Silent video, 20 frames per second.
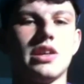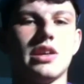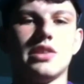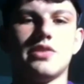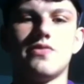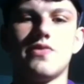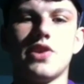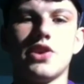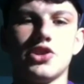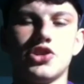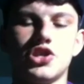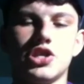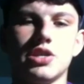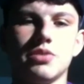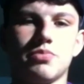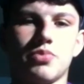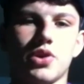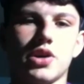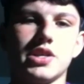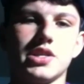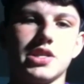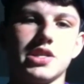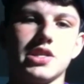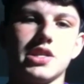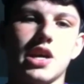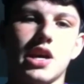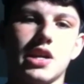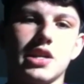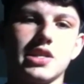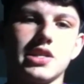it's very cheap
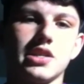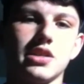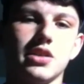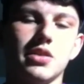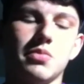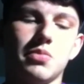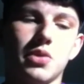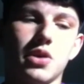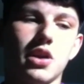prices, honestly.